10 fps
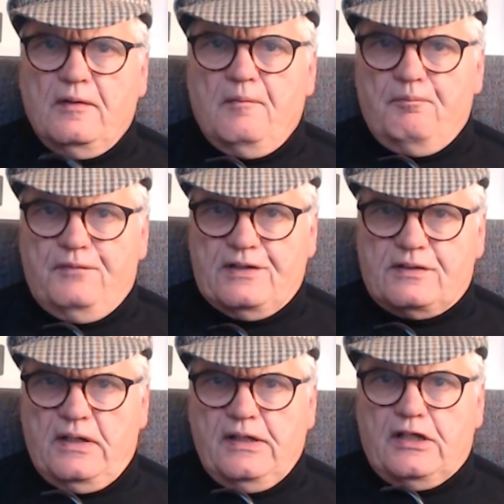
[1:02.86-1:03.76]
this
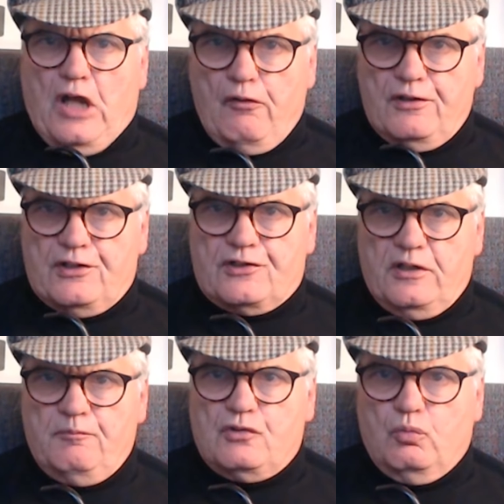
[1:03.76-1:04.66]
encouraged
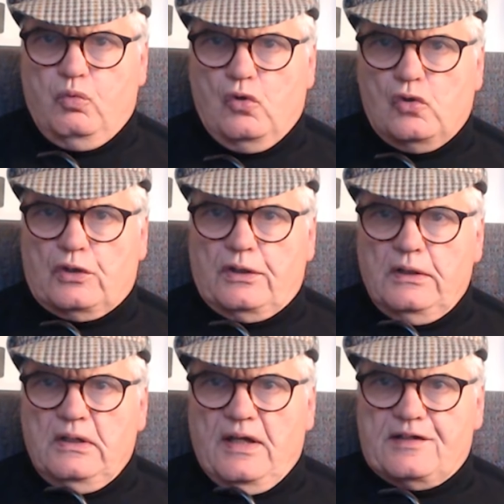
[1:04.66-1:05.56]
him to walk,
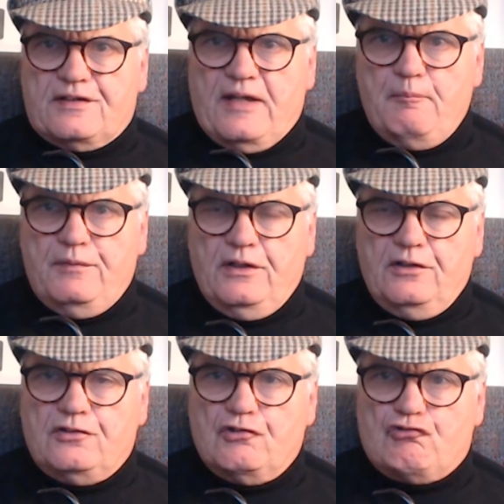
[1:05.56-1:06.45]
as attempting
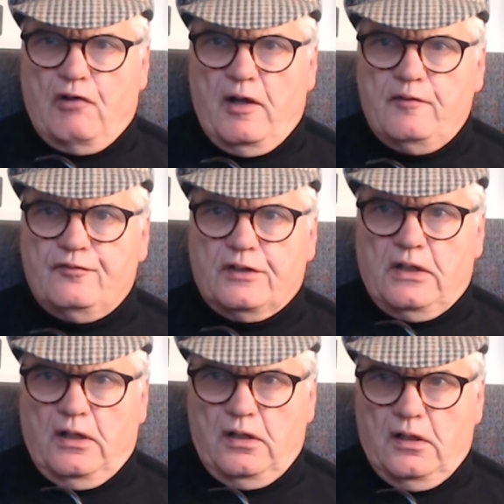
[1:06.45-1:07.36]
to drive the
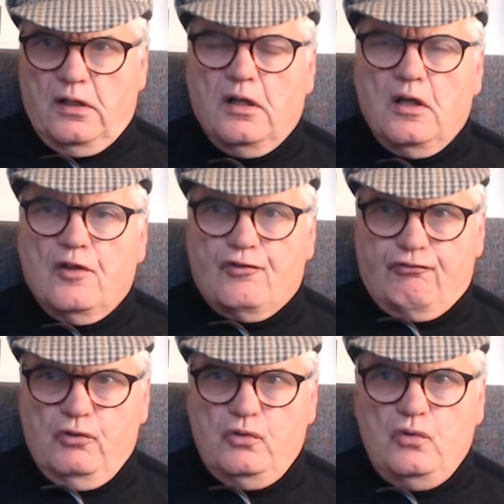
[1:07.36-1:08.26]
car
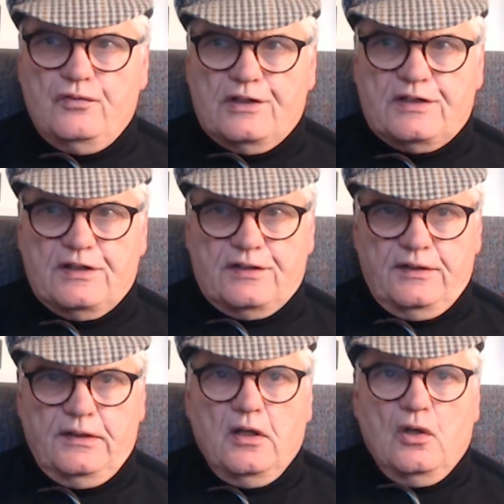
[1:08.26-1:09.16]
through the
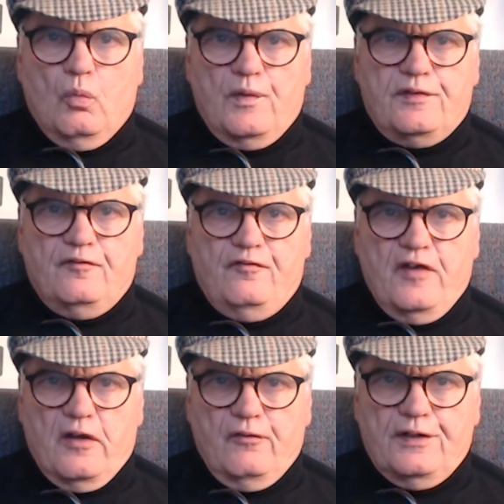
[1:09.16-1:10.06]
city with the
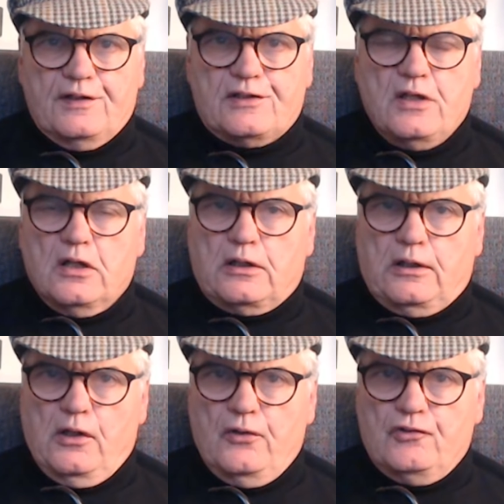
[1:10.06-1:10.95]
various
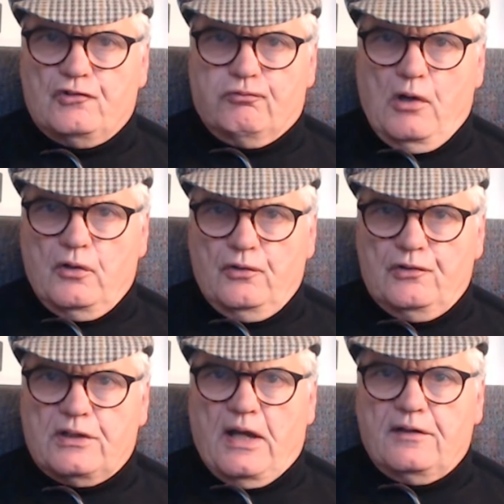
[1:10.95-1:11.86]
closed
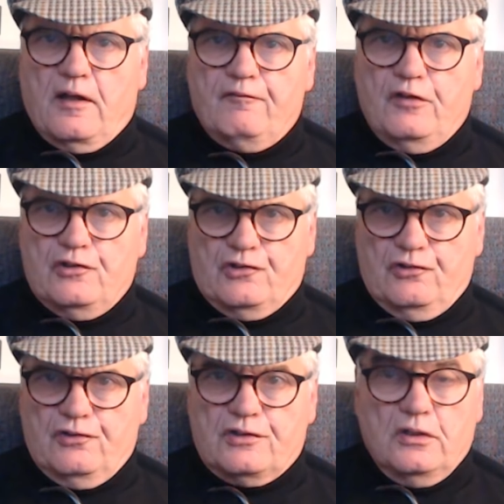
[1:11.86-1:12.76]
roads and
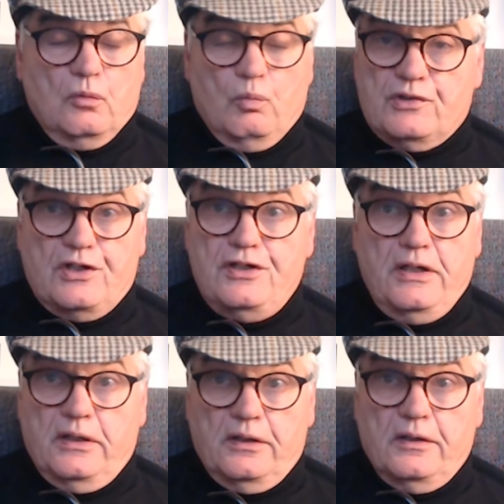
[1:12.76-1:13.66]
diversions was a
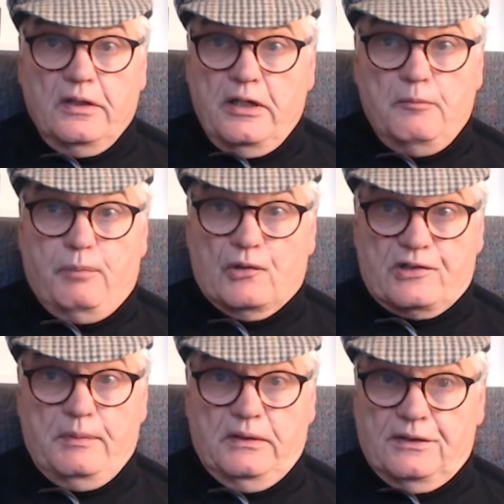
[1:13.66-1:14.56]
near
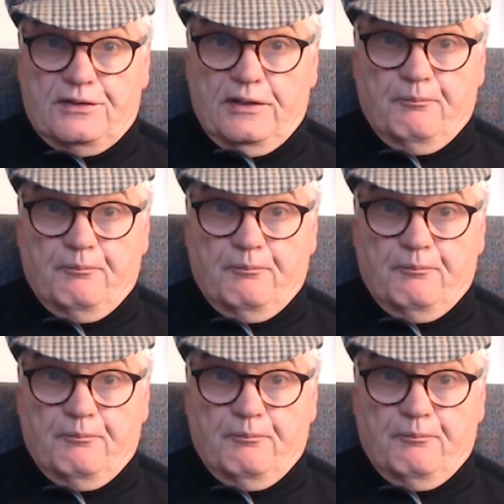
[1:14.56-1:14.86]
impossibility.